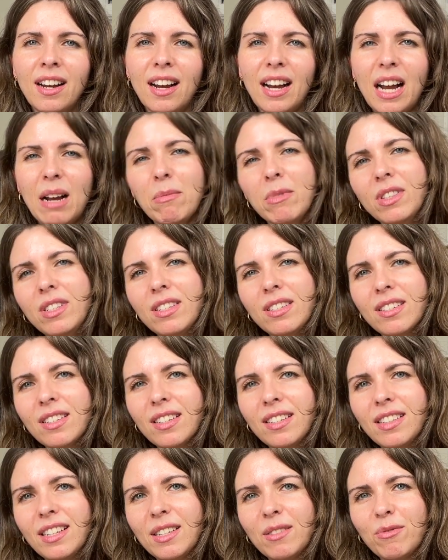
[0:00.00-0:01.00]
I'm
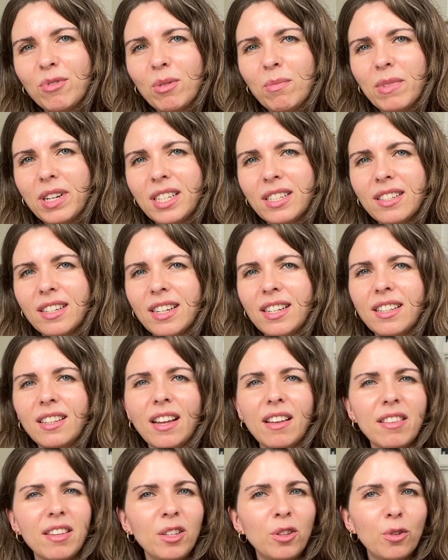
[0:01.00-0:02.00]
undecided from my side.
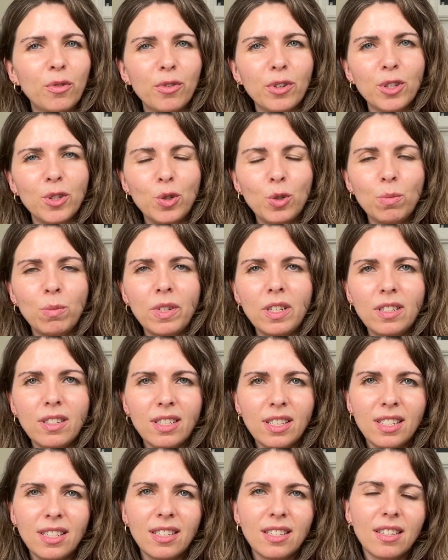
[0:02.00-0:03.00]
I think the first two
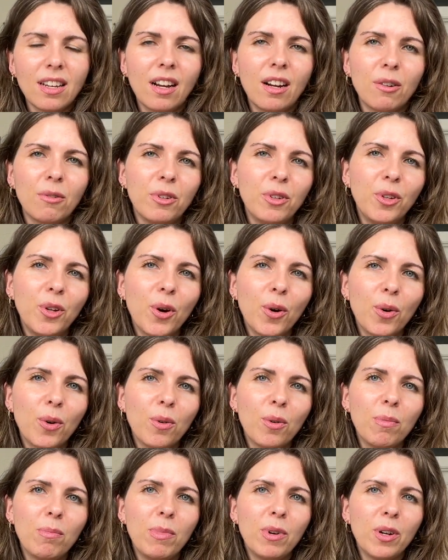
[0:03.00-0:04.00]
pieces are a
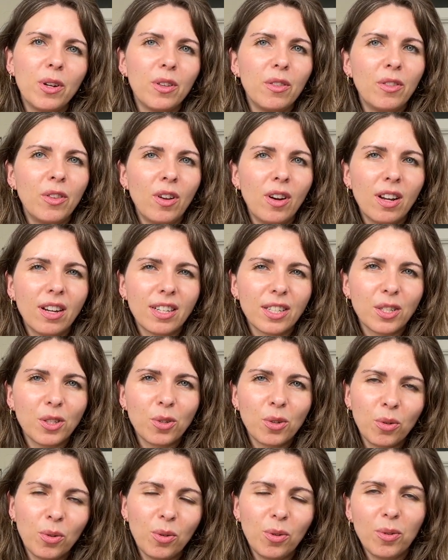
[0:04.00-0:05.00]
no, but the last
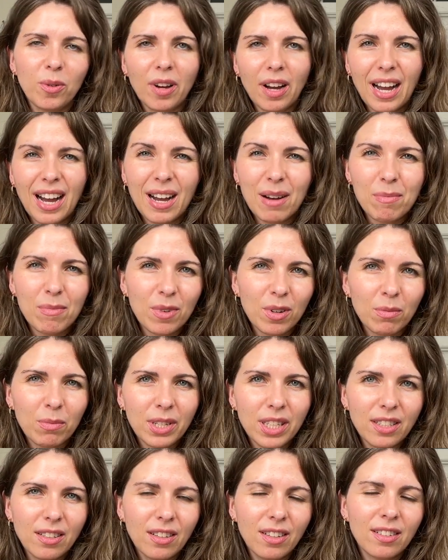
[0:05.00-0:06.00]
two, I'm a
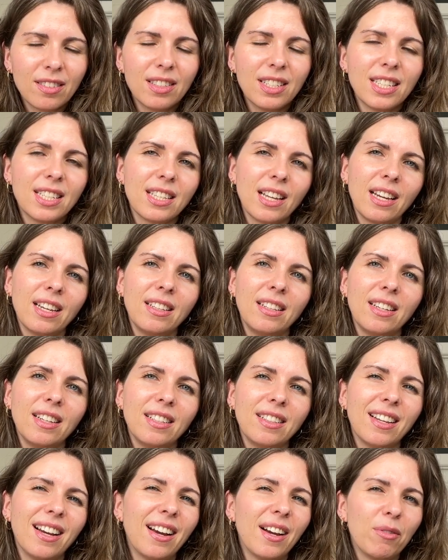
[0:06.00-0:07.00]
bit
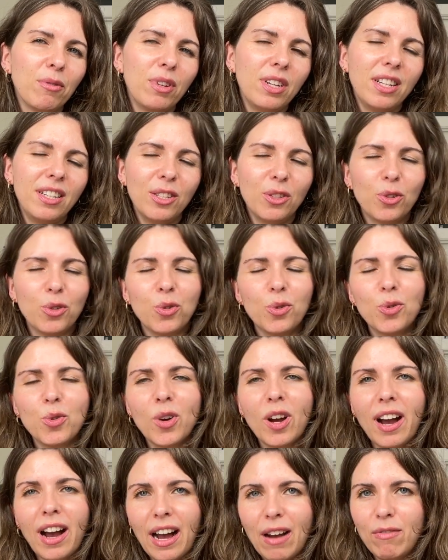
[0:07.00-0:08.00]
undecided. I really need to
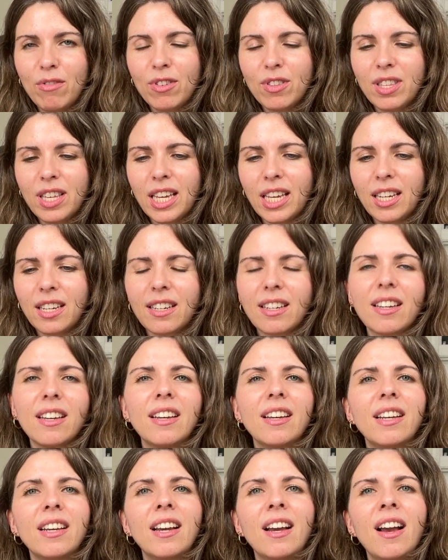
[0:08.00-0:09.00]
have a think.
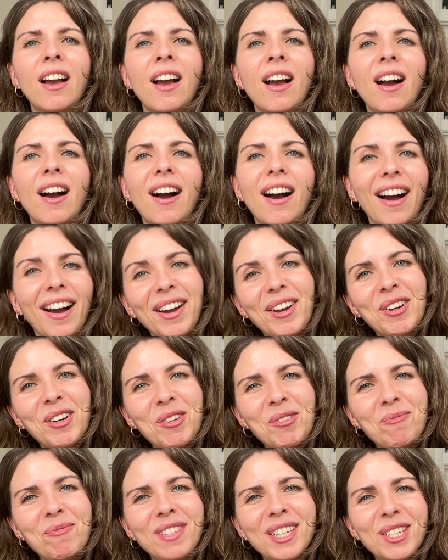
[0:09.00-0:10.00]
I
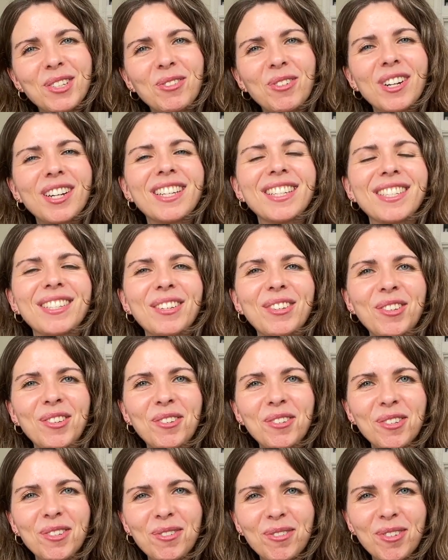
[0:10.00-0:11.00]
hope this was
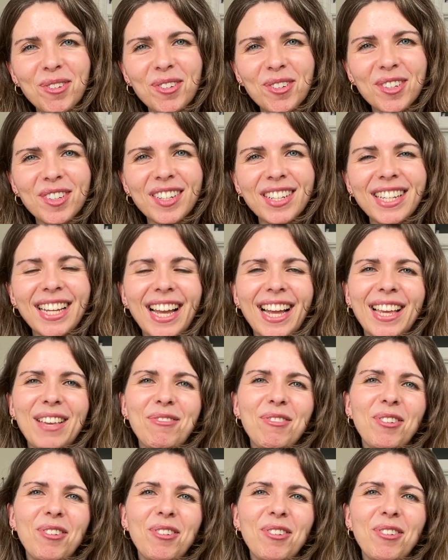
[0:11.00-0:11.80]
useful. If